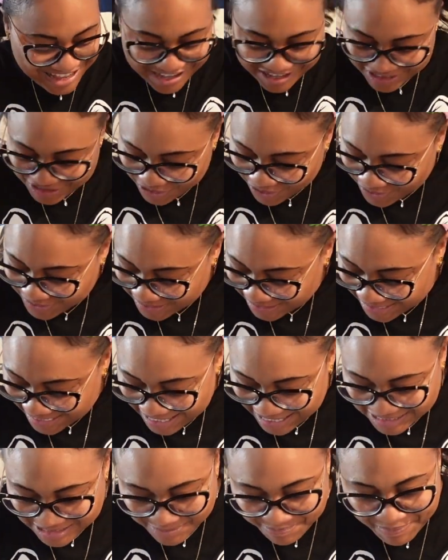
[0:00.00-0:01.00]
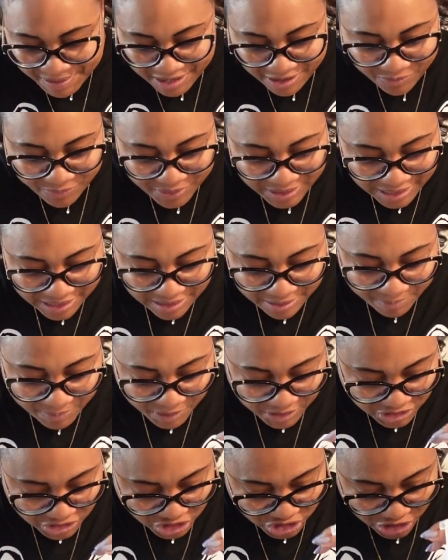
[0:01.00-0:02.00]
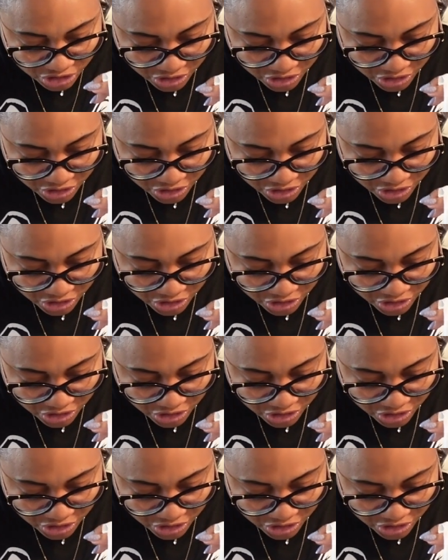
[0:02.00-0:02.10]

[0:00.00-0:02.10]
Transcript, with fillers: so in the last bag, we got a bunch of